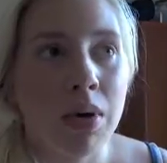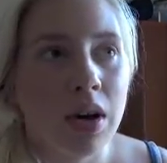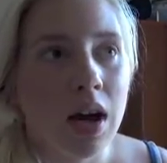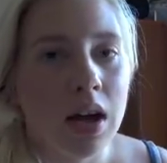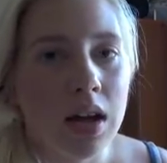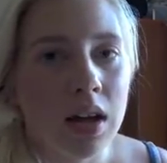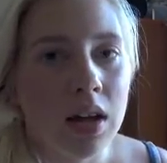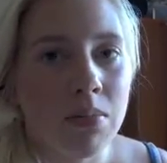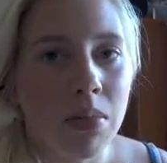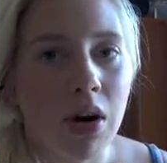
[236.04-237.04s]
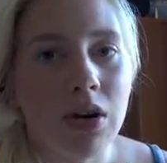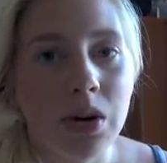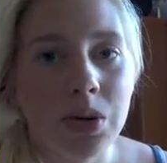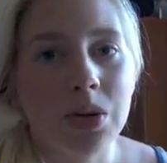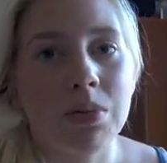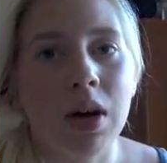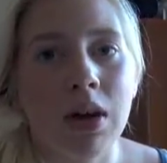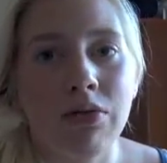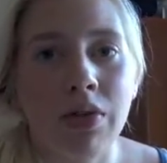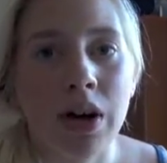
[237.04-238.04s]
but I borrowed it to
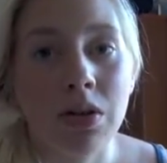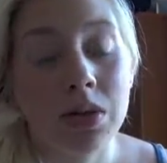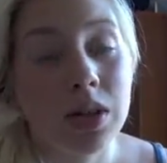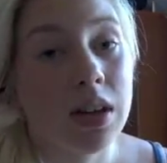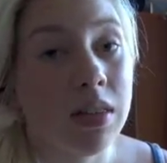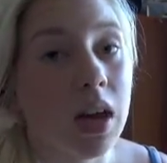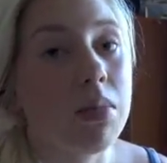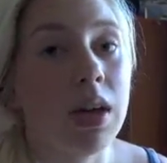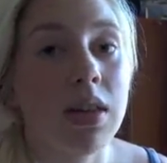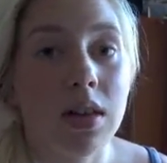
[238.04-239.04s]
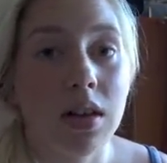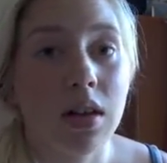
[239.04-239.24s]
my friend who's taking the IB